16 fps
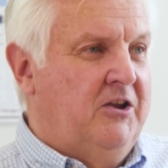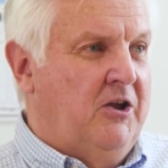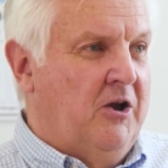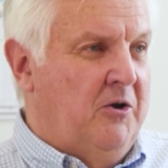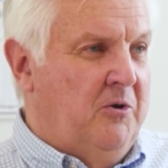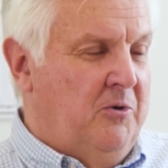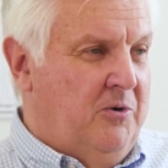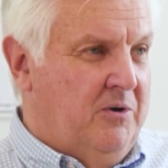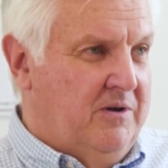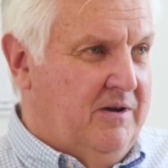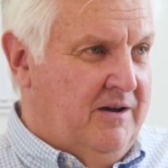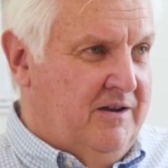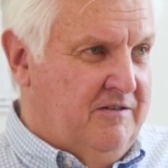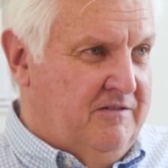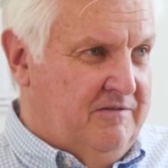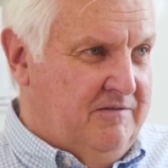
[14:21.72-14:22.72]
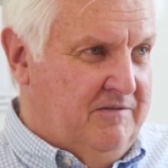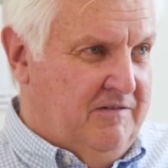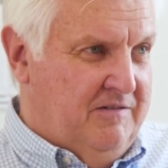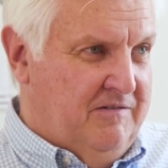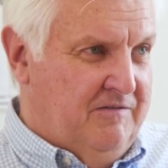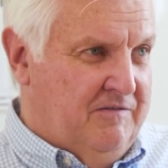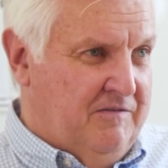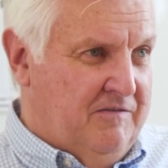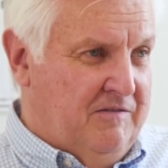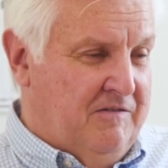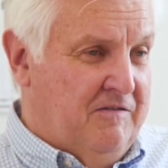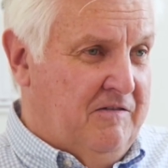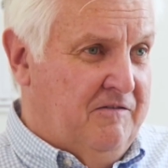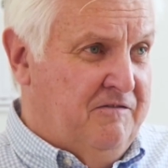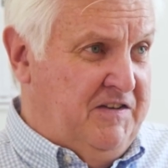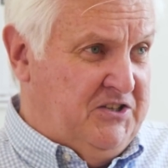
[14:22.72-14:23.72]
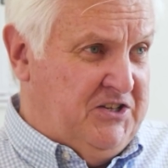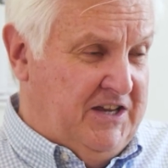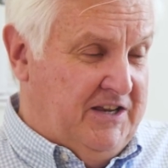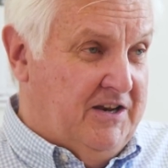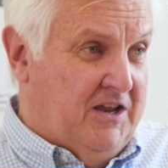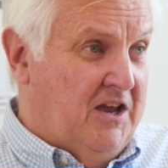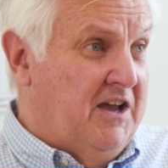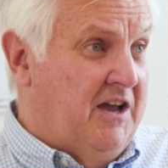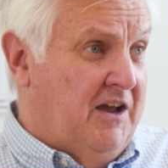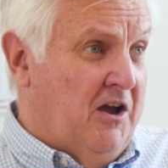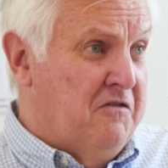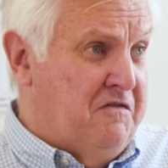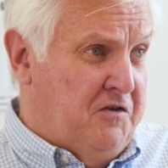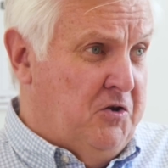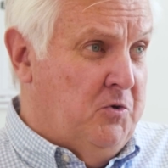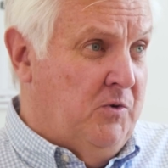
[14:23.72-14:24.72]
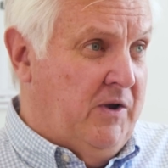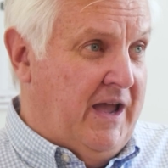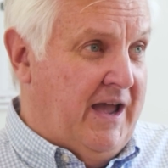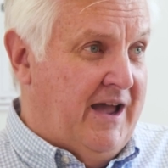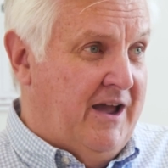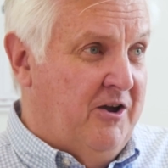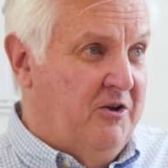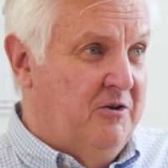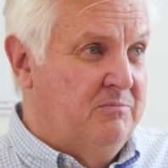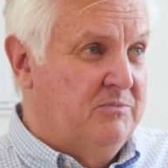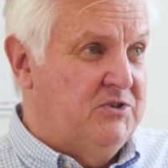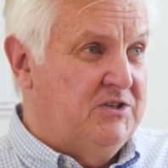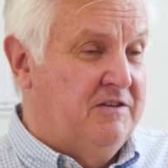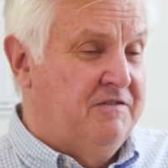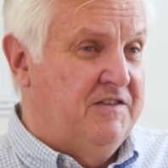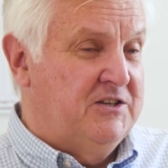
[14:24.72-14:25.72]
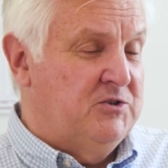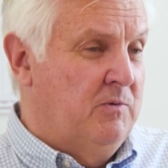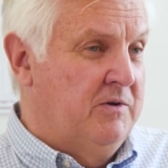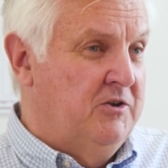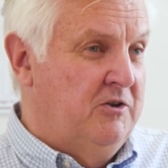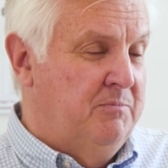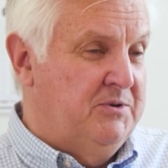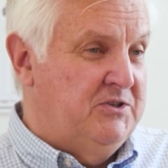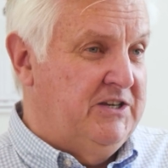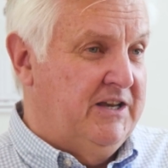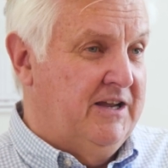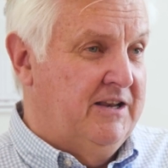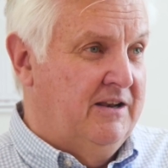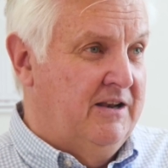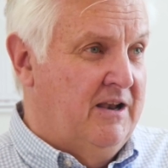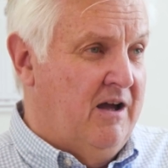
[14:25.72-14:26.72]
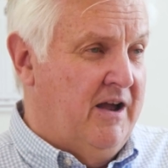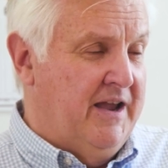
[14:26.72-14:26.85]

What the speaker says: Go and visit a few care homes. If there's one you particularly